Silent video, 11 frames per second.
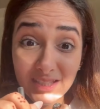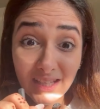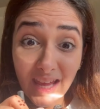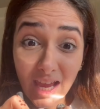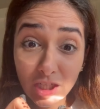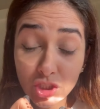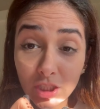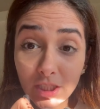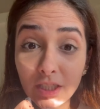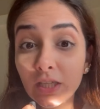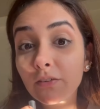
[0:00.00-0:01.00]
can
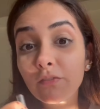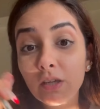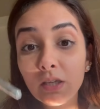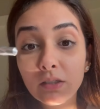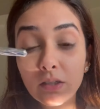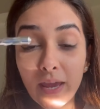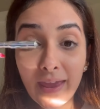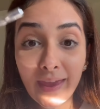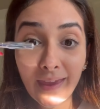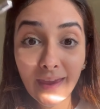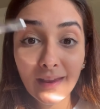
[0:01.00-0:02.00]
actually give it
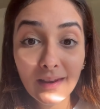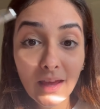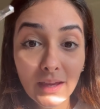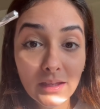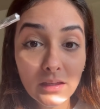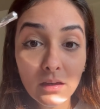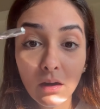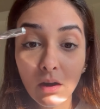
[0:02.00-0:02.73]
hair like